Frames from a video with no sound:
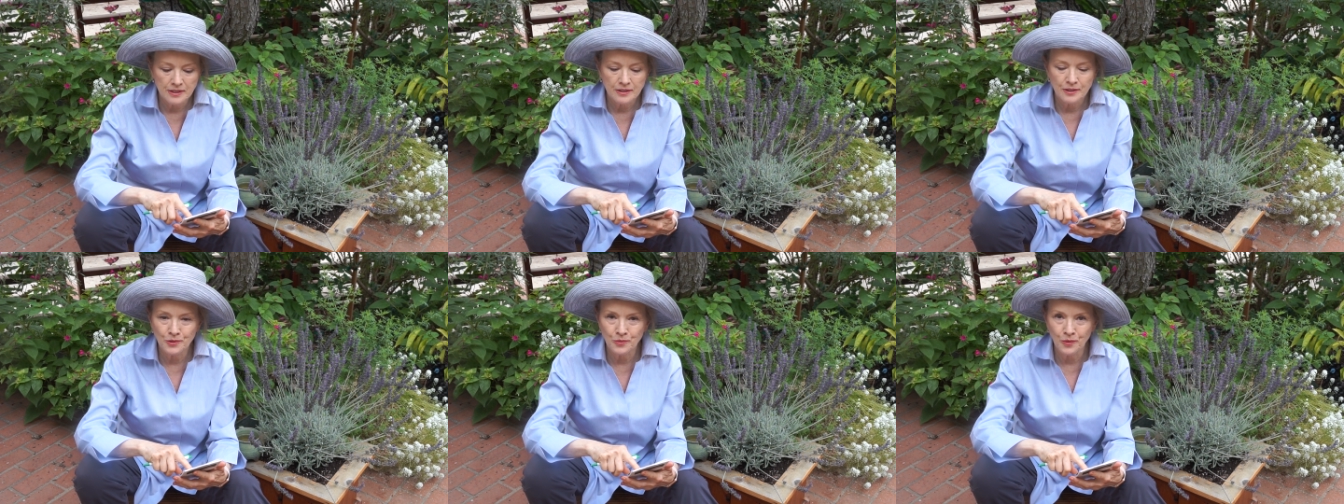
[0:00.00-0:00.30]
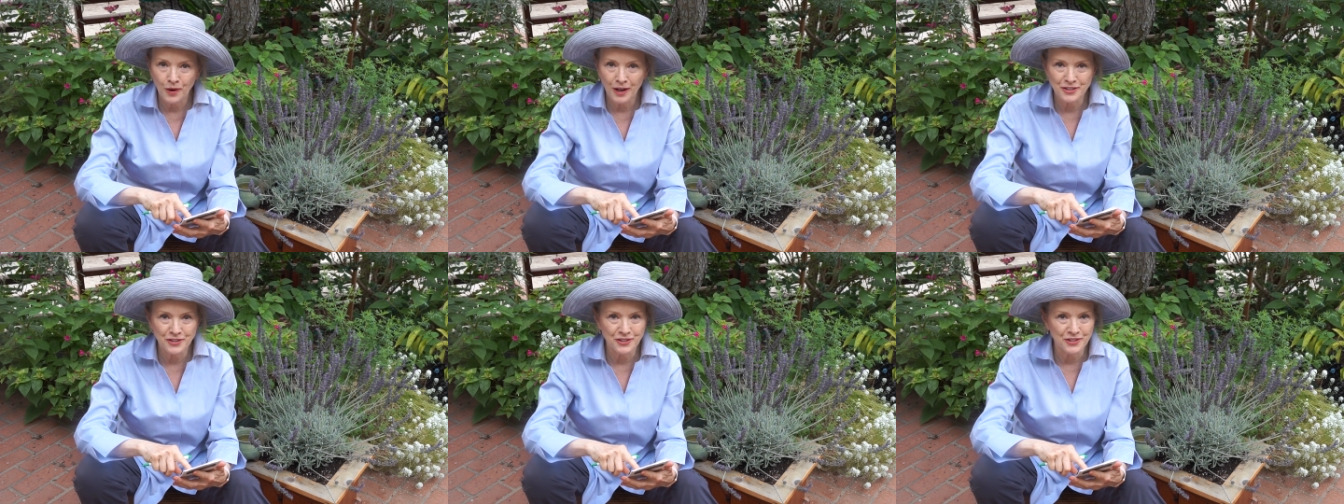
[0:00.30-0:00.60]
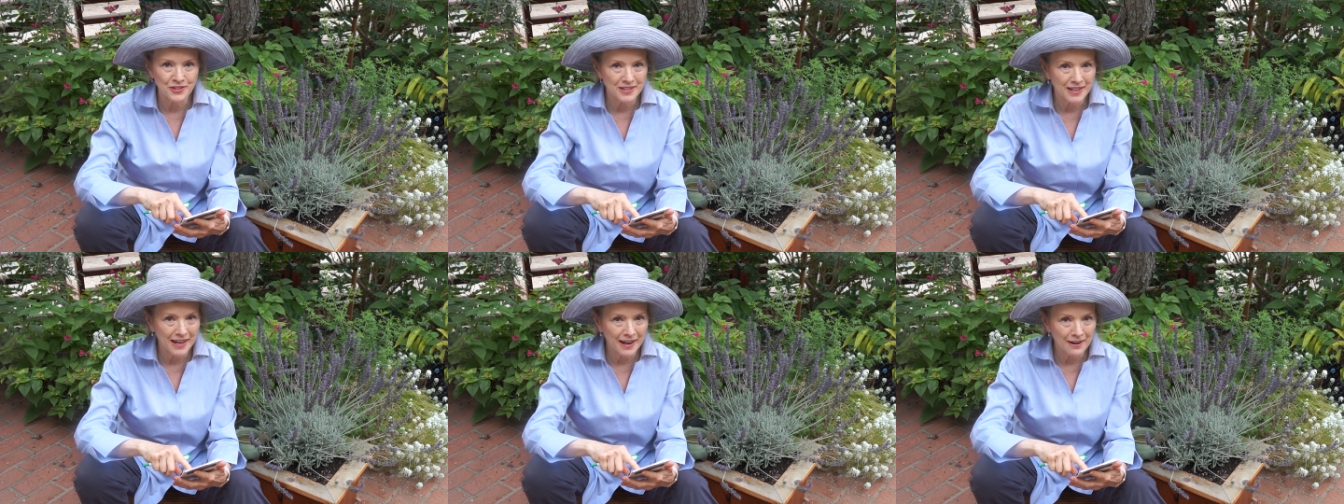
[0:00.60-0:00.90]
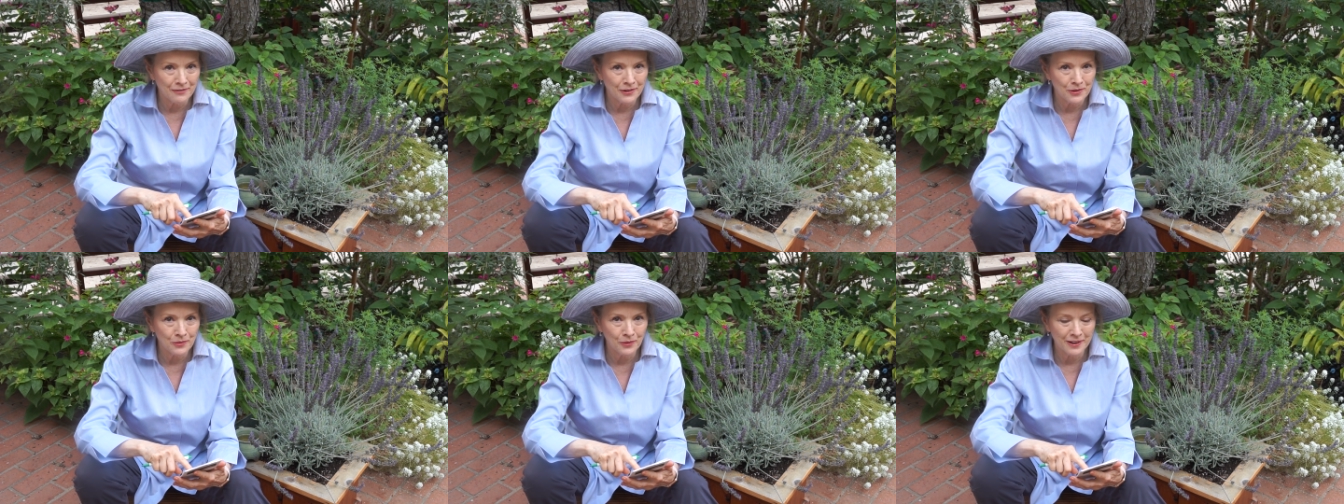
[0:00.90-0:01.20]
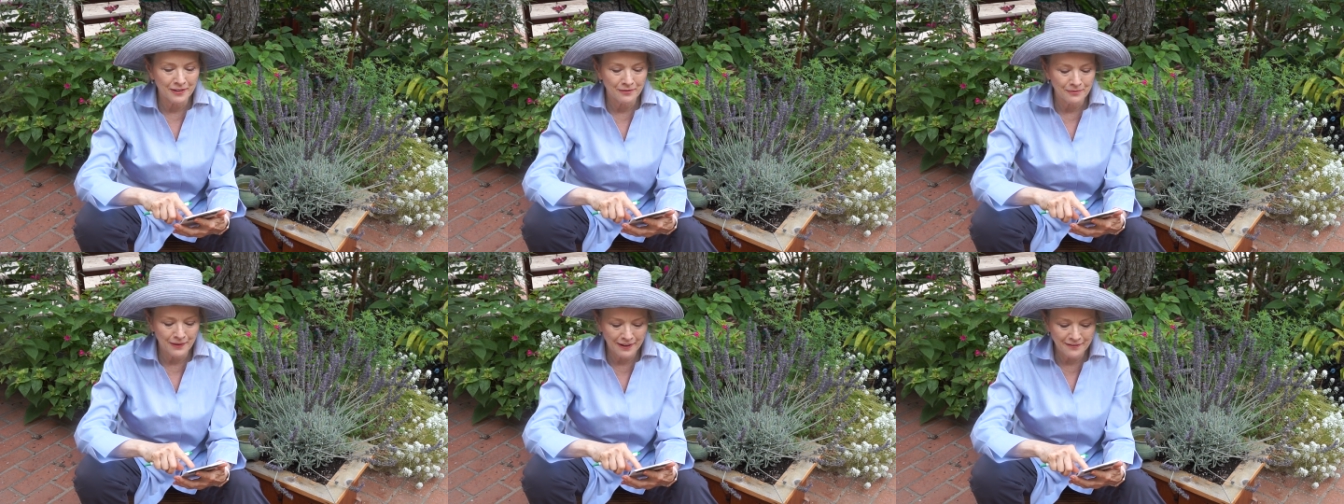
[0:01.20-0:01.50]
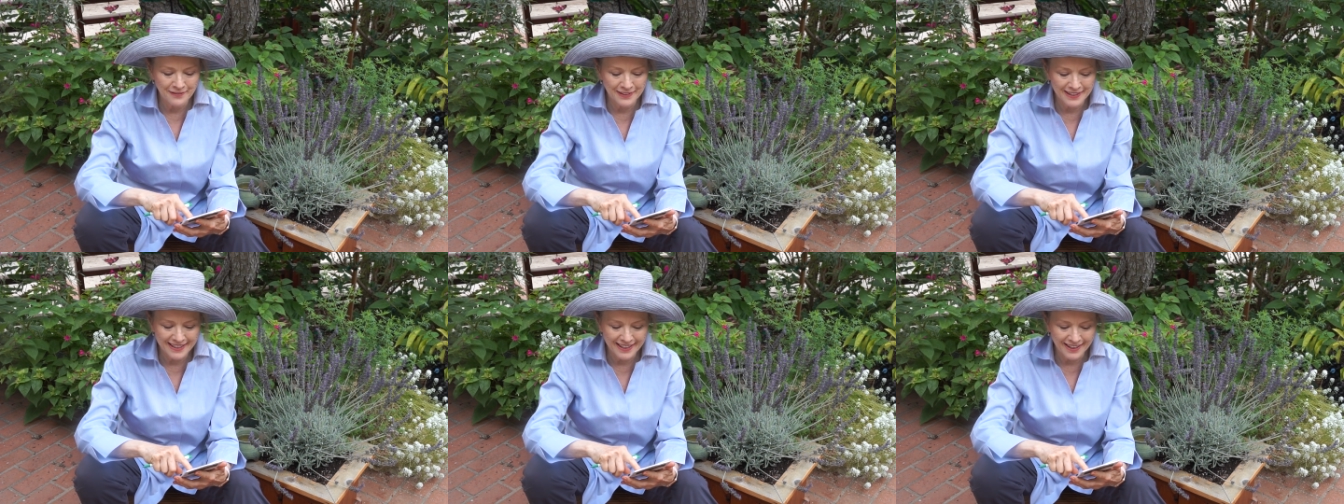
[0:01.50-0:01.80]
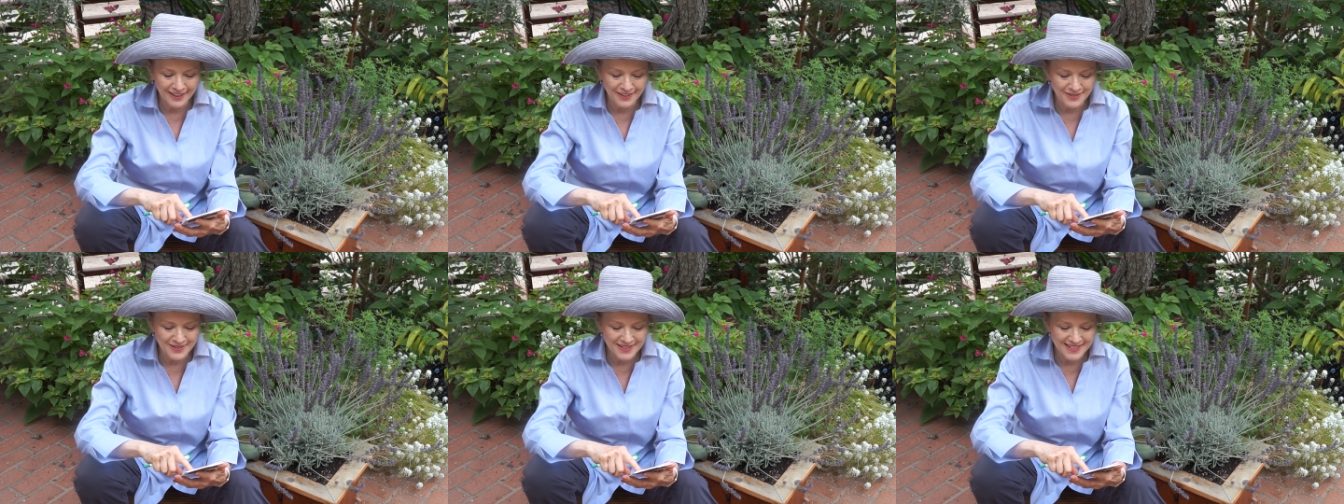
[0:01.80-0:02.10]
who watches every one of my
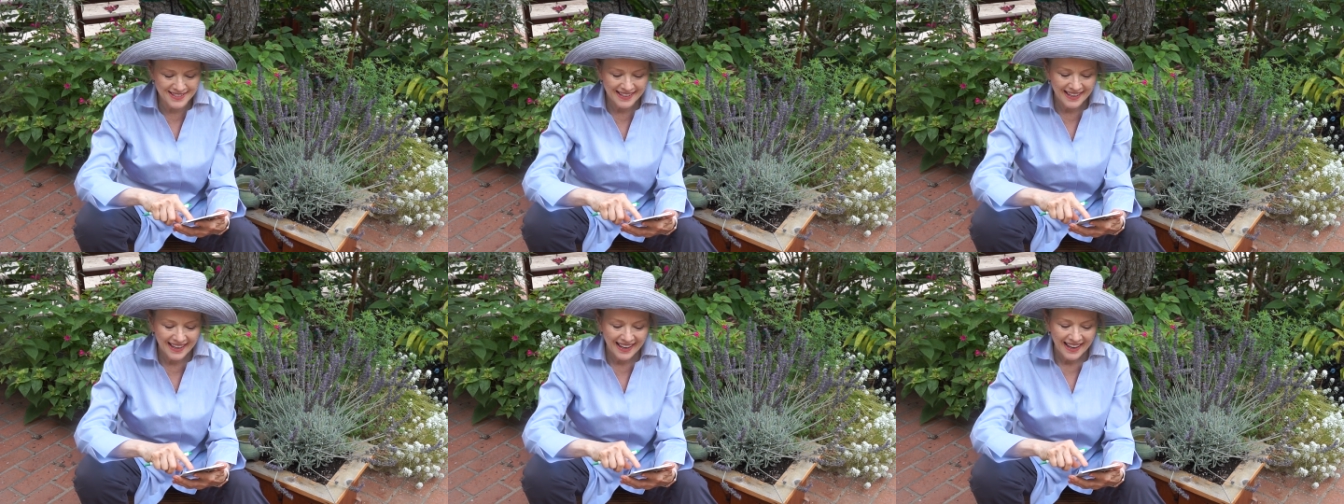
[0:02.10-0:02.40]
videos,